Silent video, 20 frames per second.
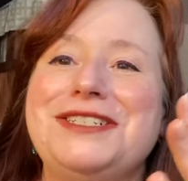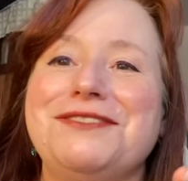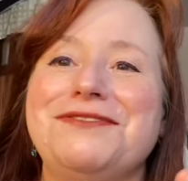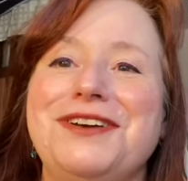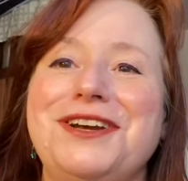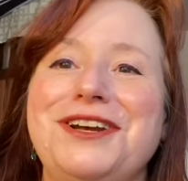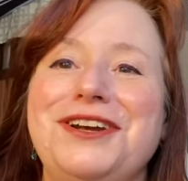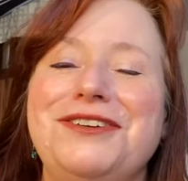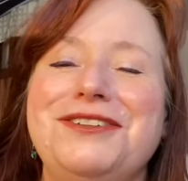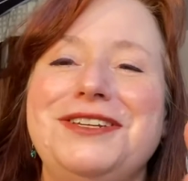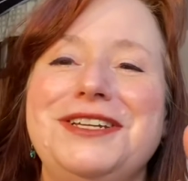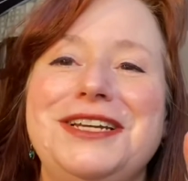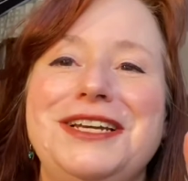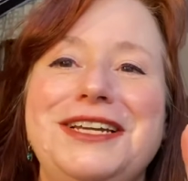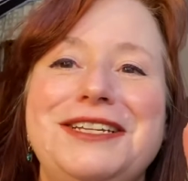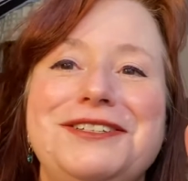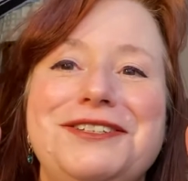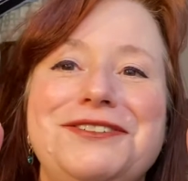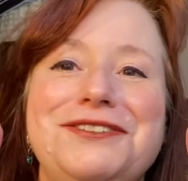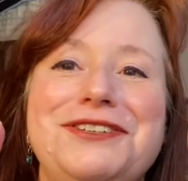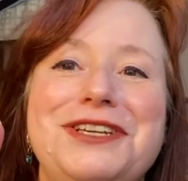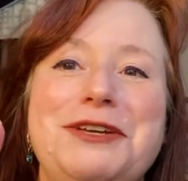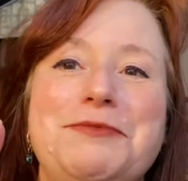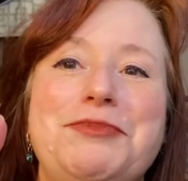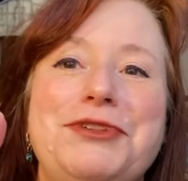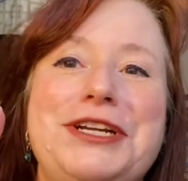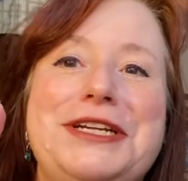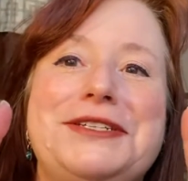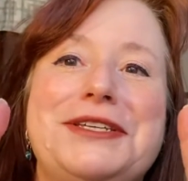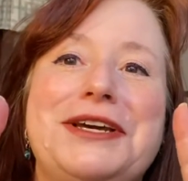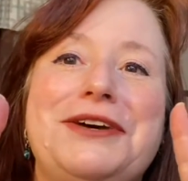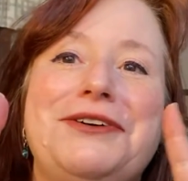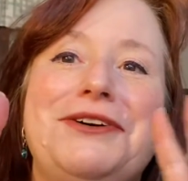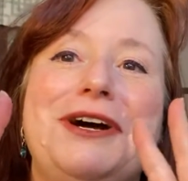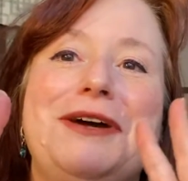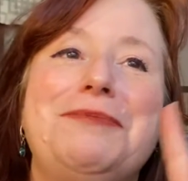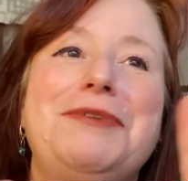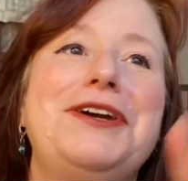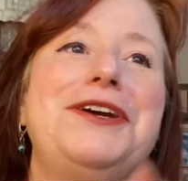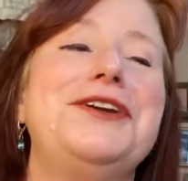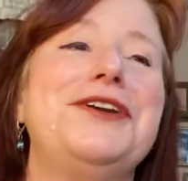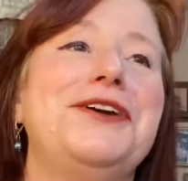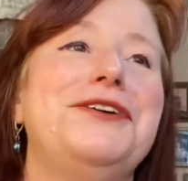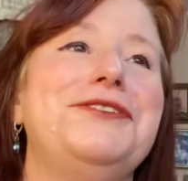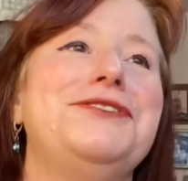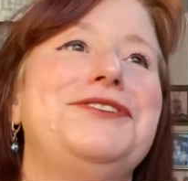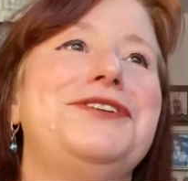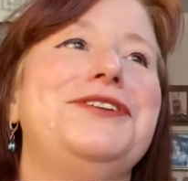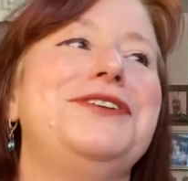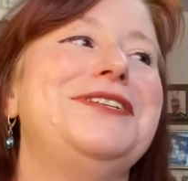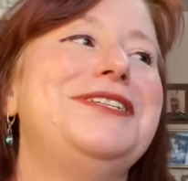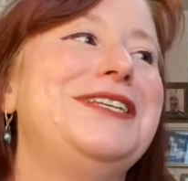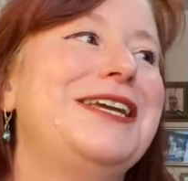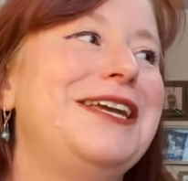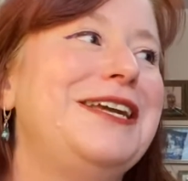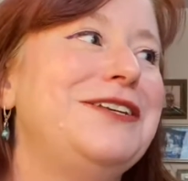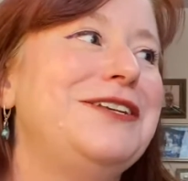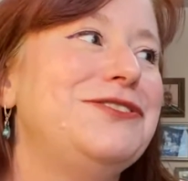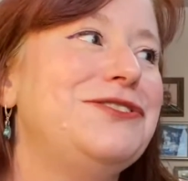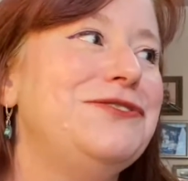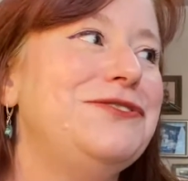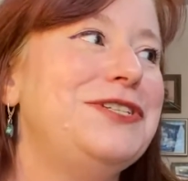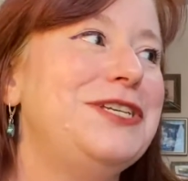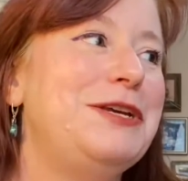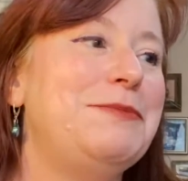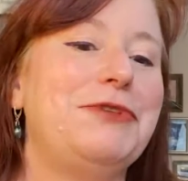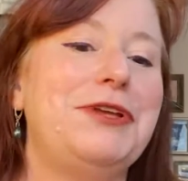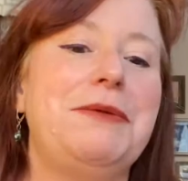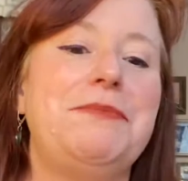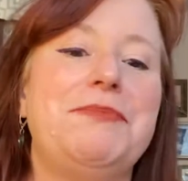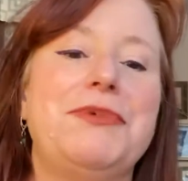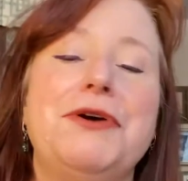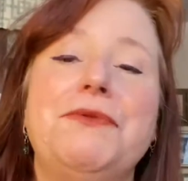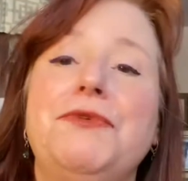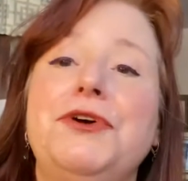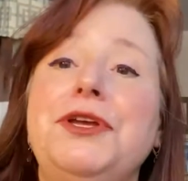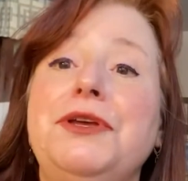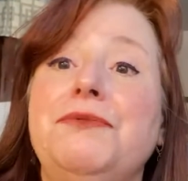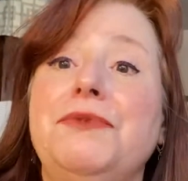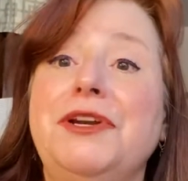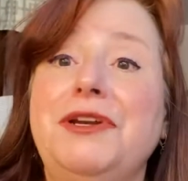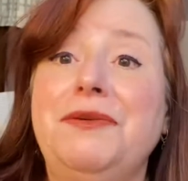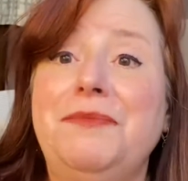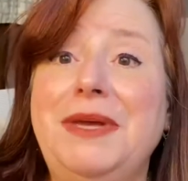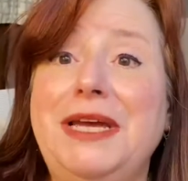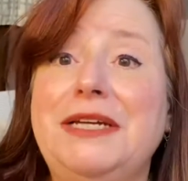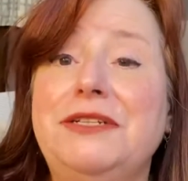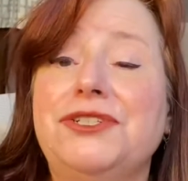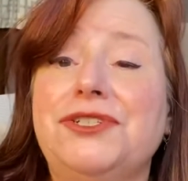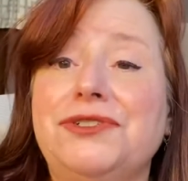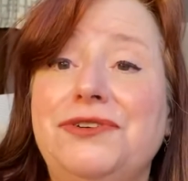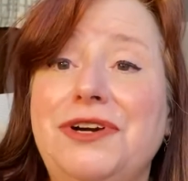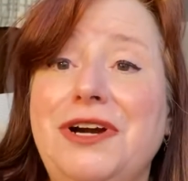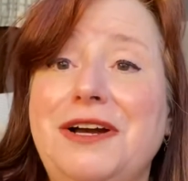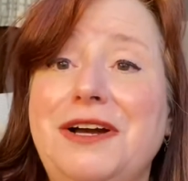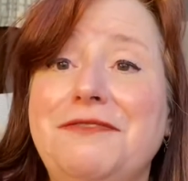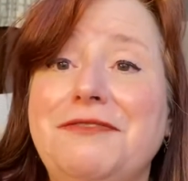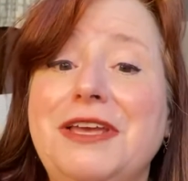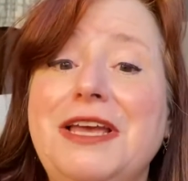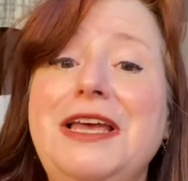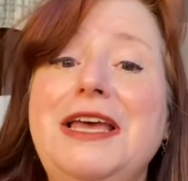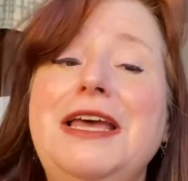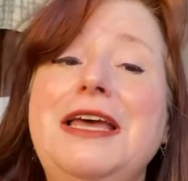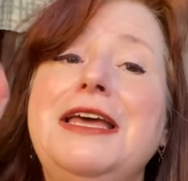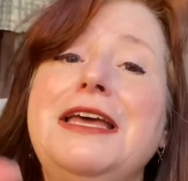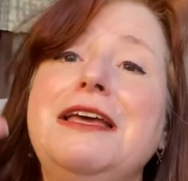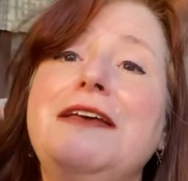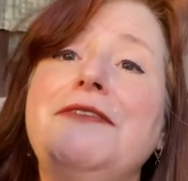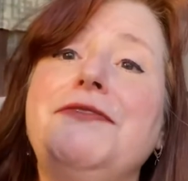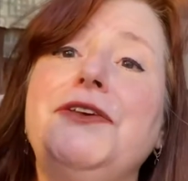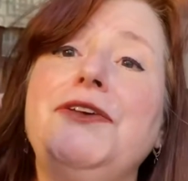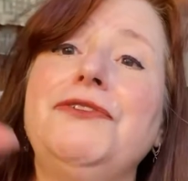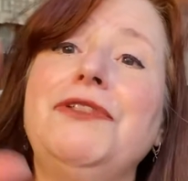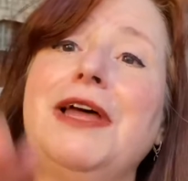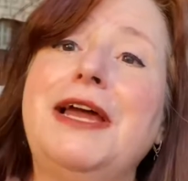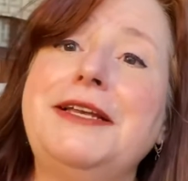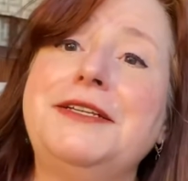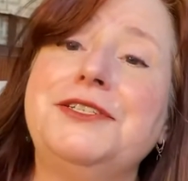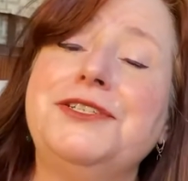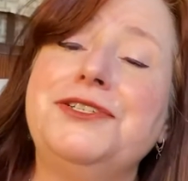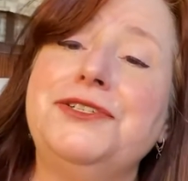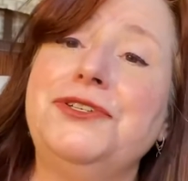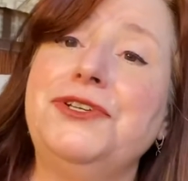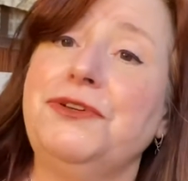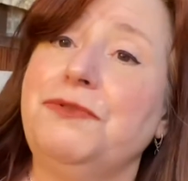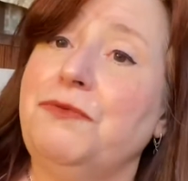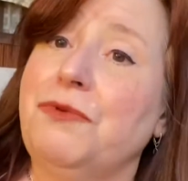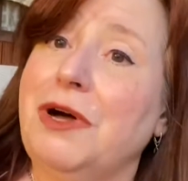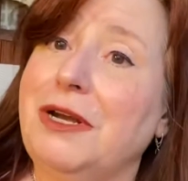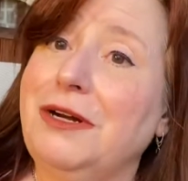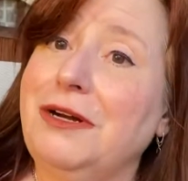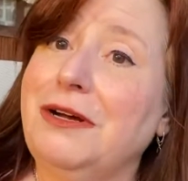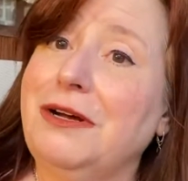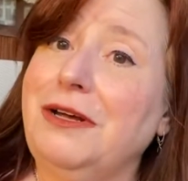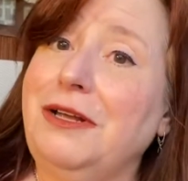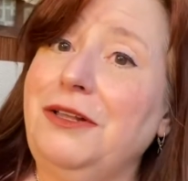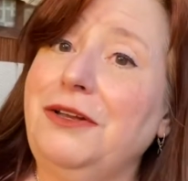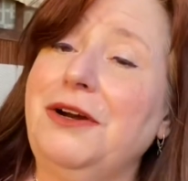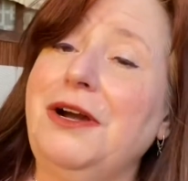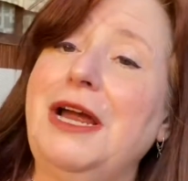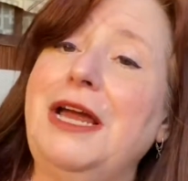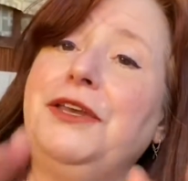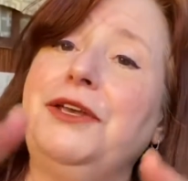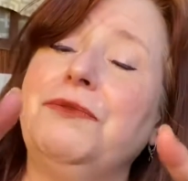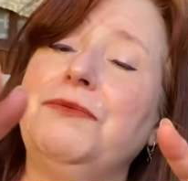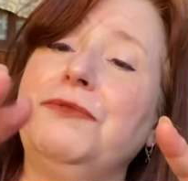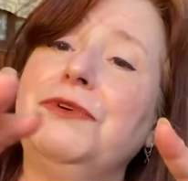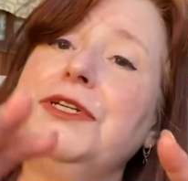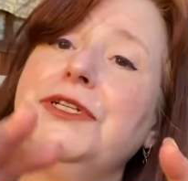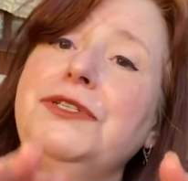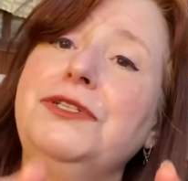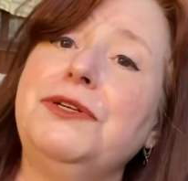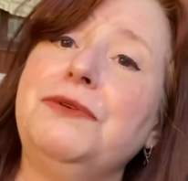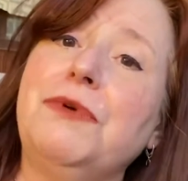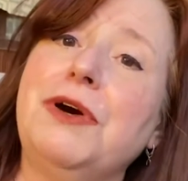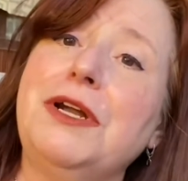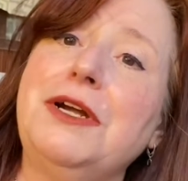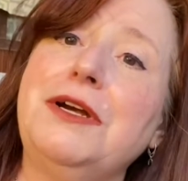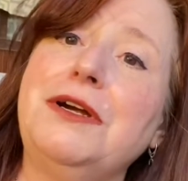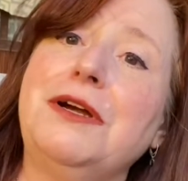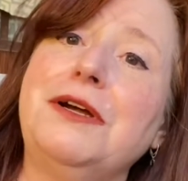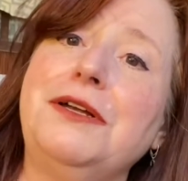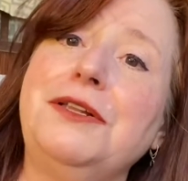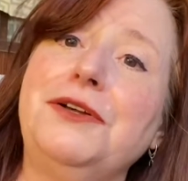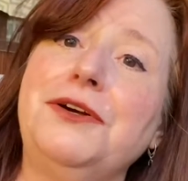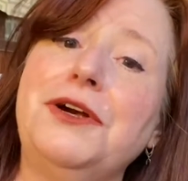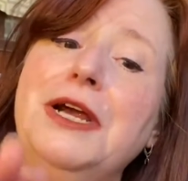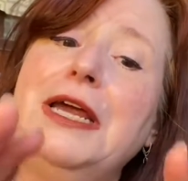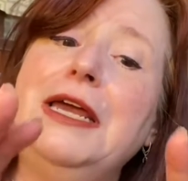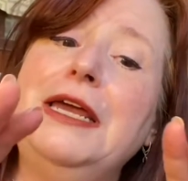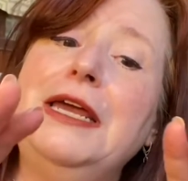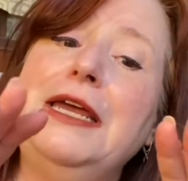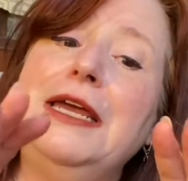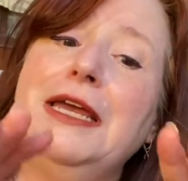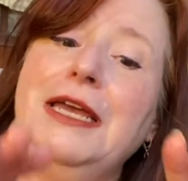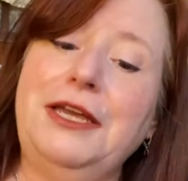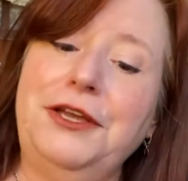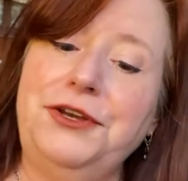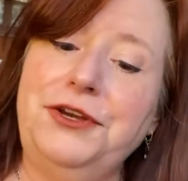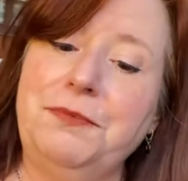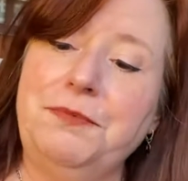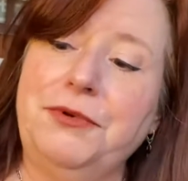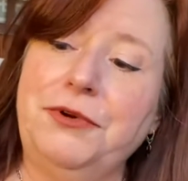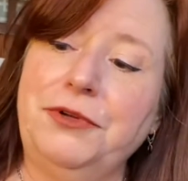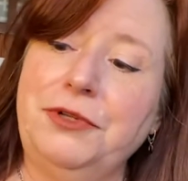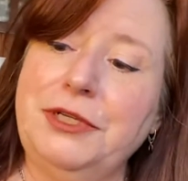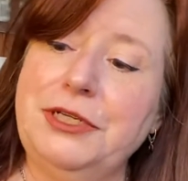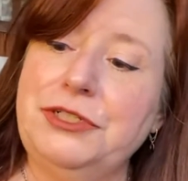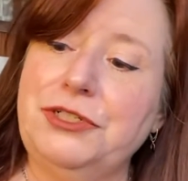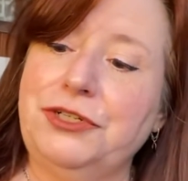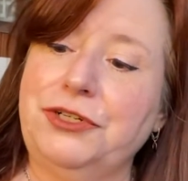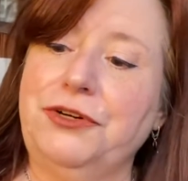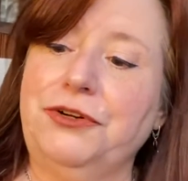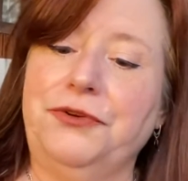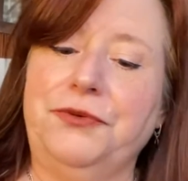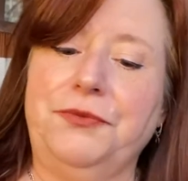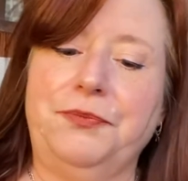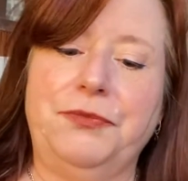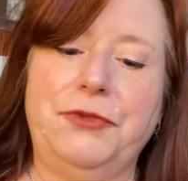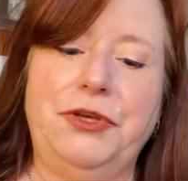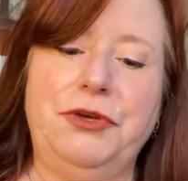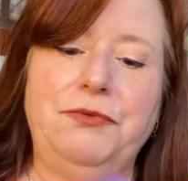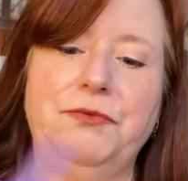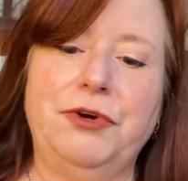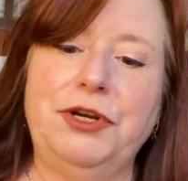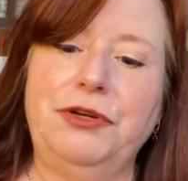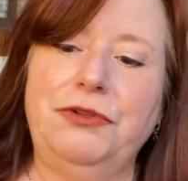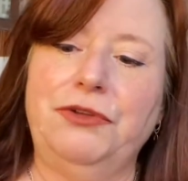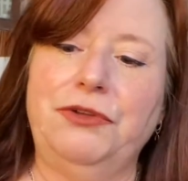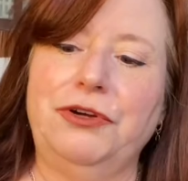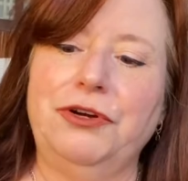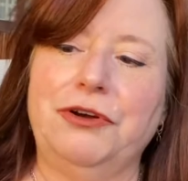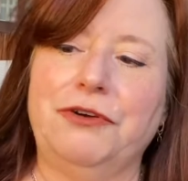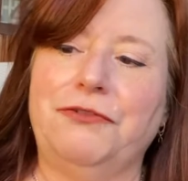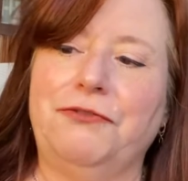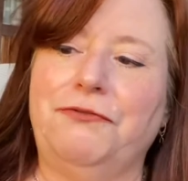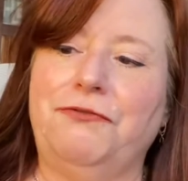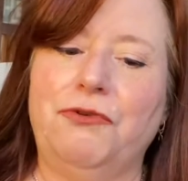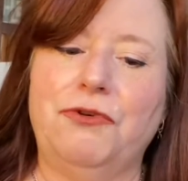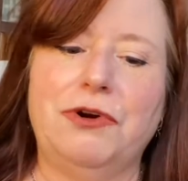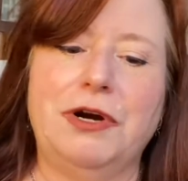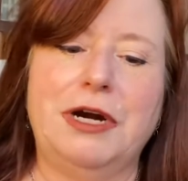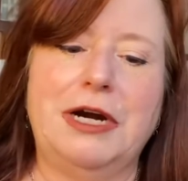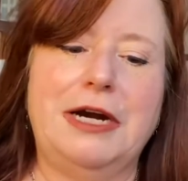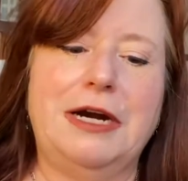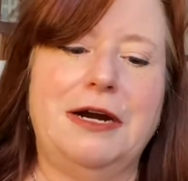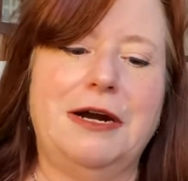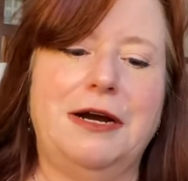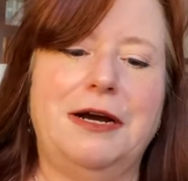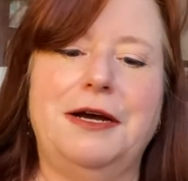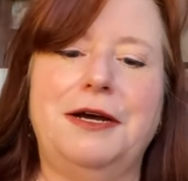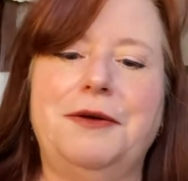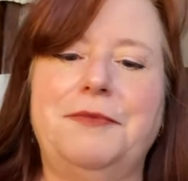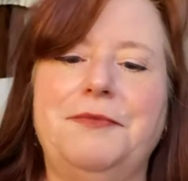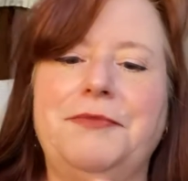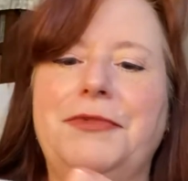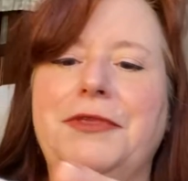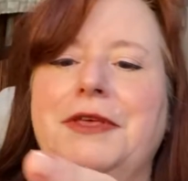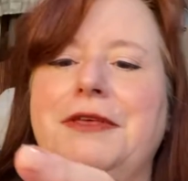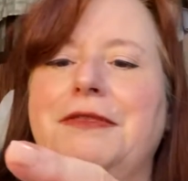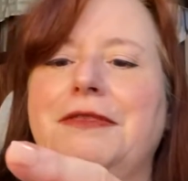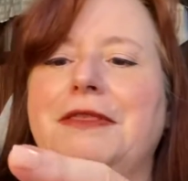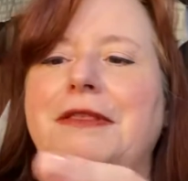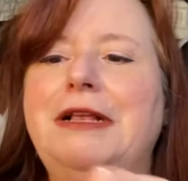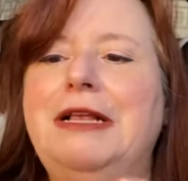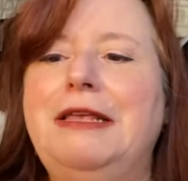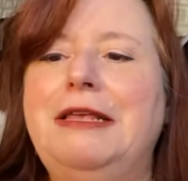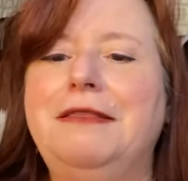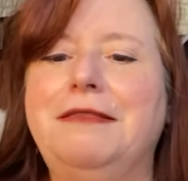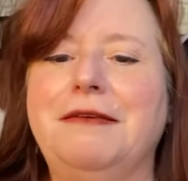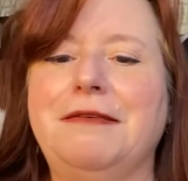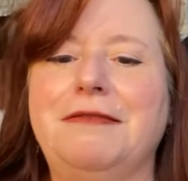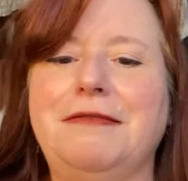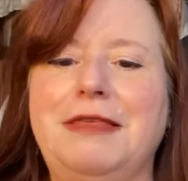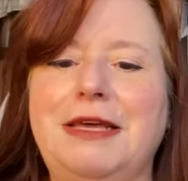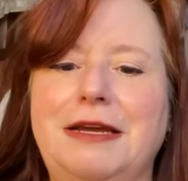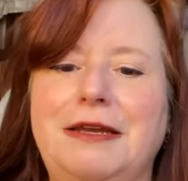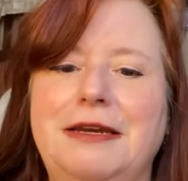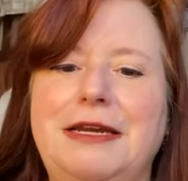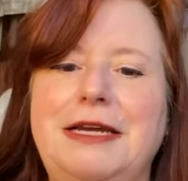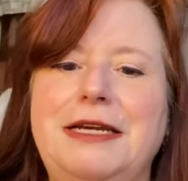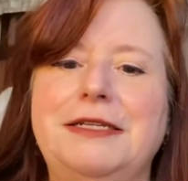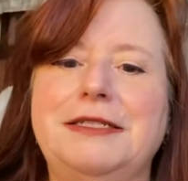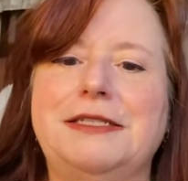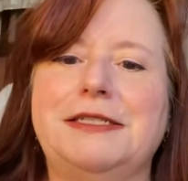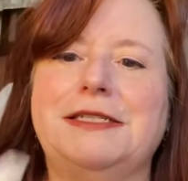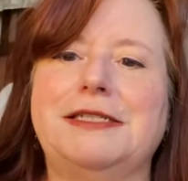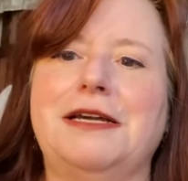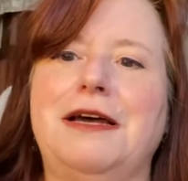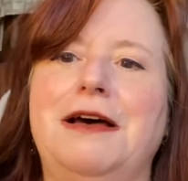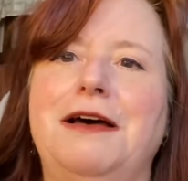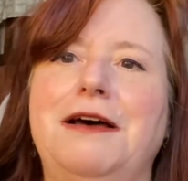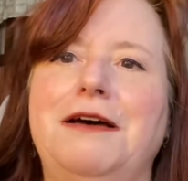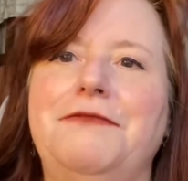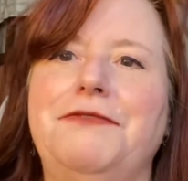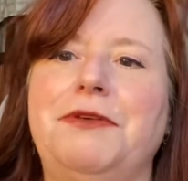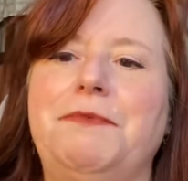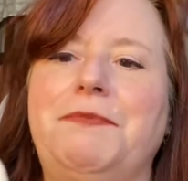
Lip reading: if I go digging too deeply, so I'm not going to go digging too deeply. But what you want to make sure of, if you like to do watercolor and you want to do watercolor in your bullet journal, you want to look for the thickness of the